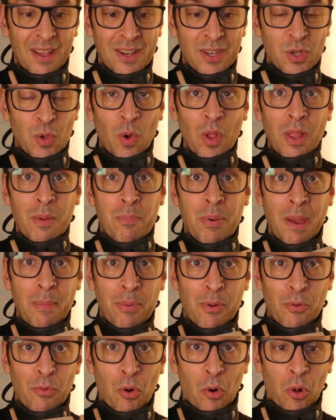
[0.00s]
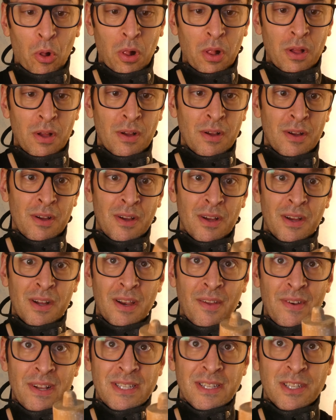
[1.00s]
toilet paper roll.
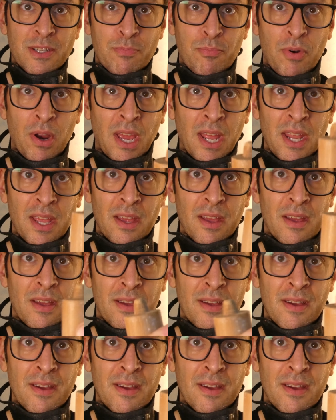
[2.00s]
It has a spring in it.